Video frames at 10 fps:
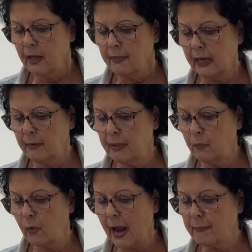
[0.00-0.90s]
that had
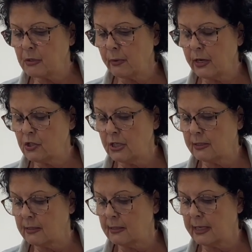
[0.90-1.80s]
been wrapped around
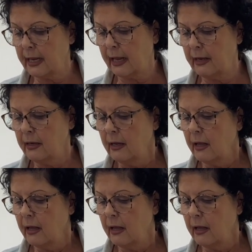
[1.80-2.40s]
Jesus' head.